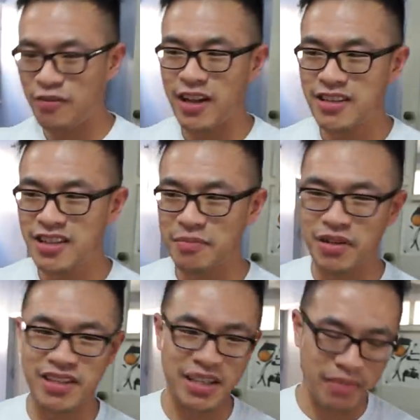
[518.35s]
want to
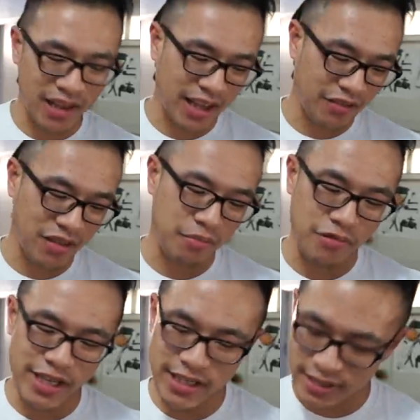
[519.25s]
protect my legs from the
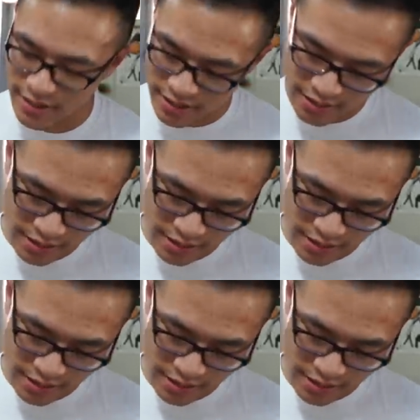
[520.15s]
breeze.